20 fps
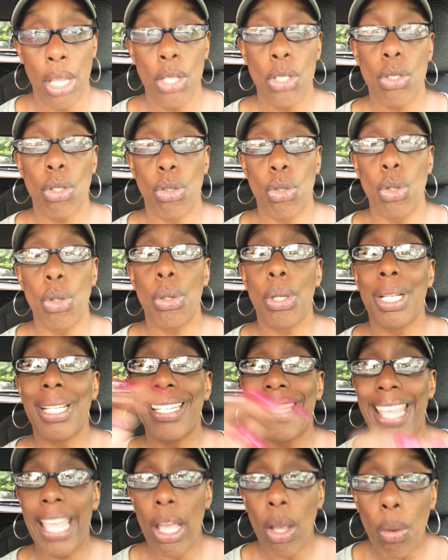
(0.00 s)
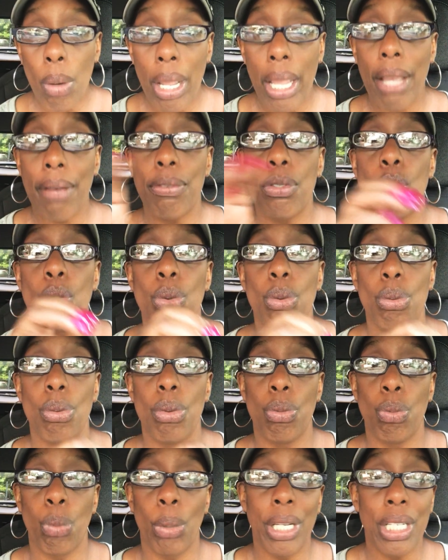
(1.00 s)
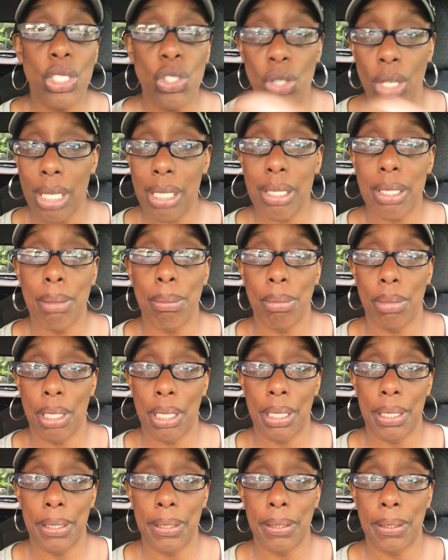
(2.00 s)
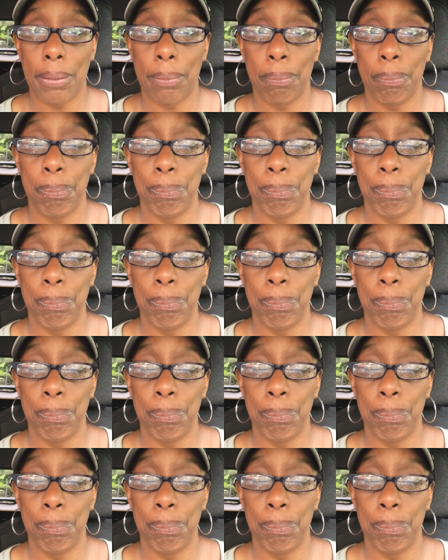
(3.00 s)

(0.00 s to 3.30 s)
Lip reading: So you're going to now have to readjust some things.